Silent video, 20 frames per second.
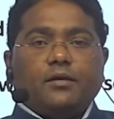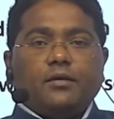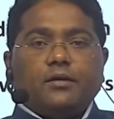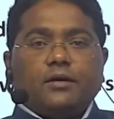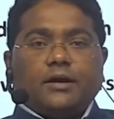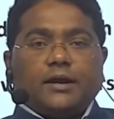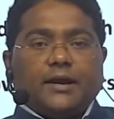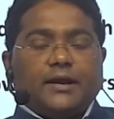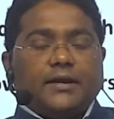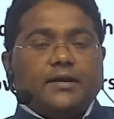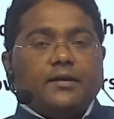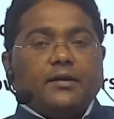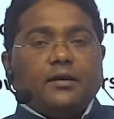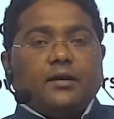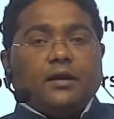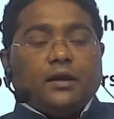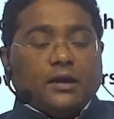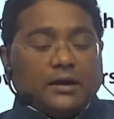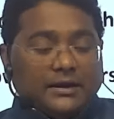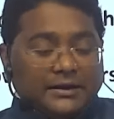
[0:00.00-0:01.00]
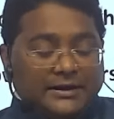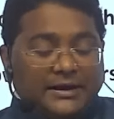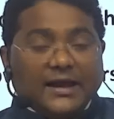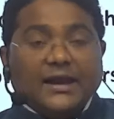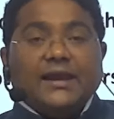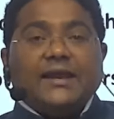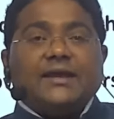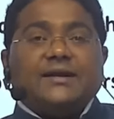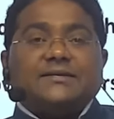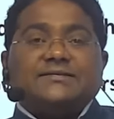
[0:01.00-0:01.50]
right?
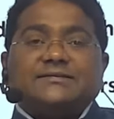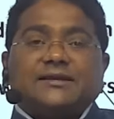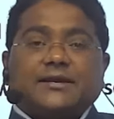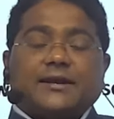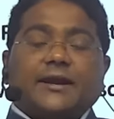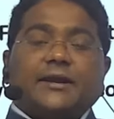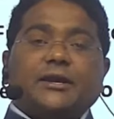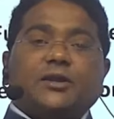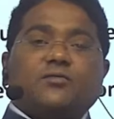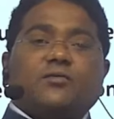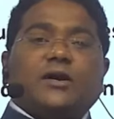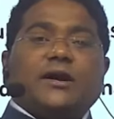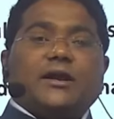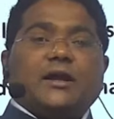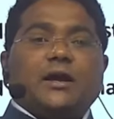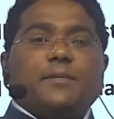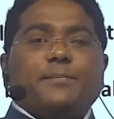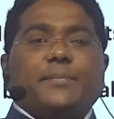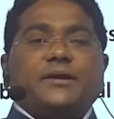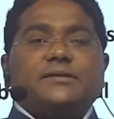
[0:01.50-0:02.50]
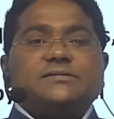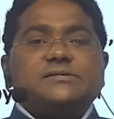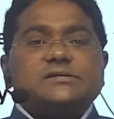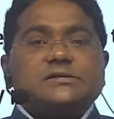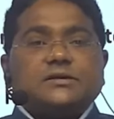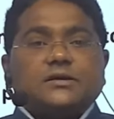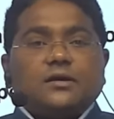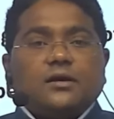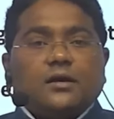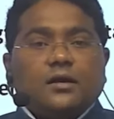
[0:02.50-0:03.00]
Daily answer writing, what happens?
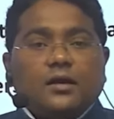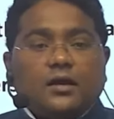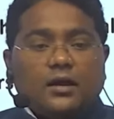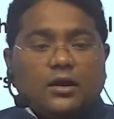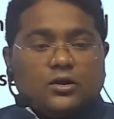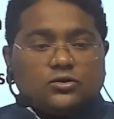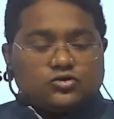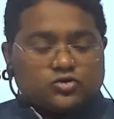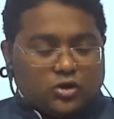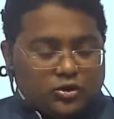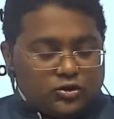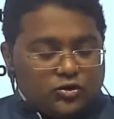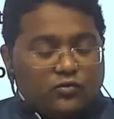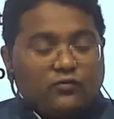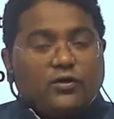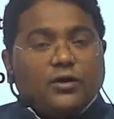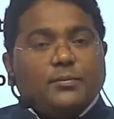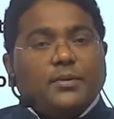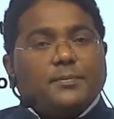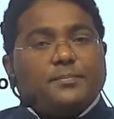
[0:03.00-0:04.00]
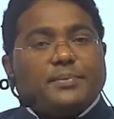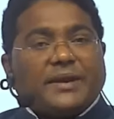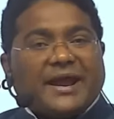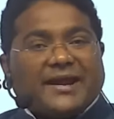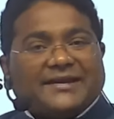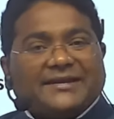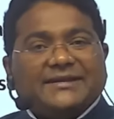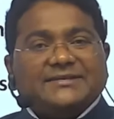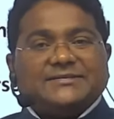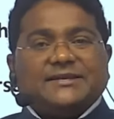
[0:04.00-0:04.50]
So you will be
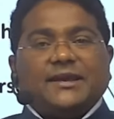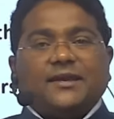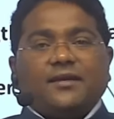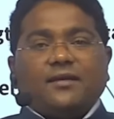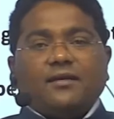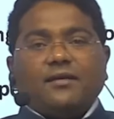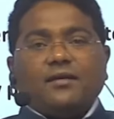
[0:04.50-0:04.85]
practicing,